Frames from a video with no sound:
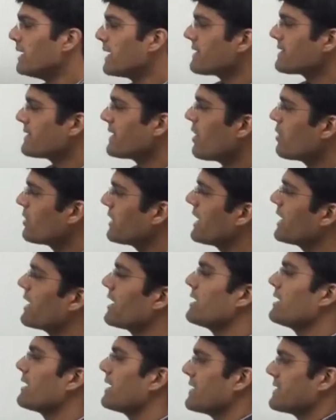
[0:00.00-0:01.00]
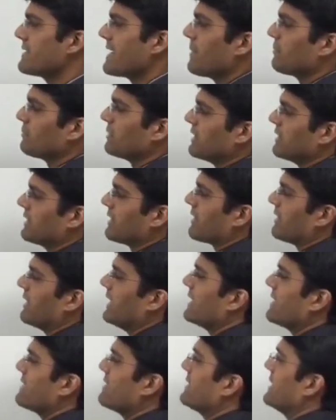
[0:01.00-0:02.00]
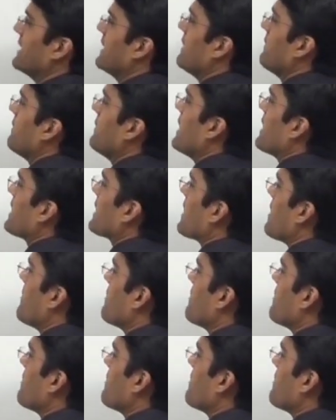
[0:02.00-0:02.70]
Let us now take another example here. Let us say we are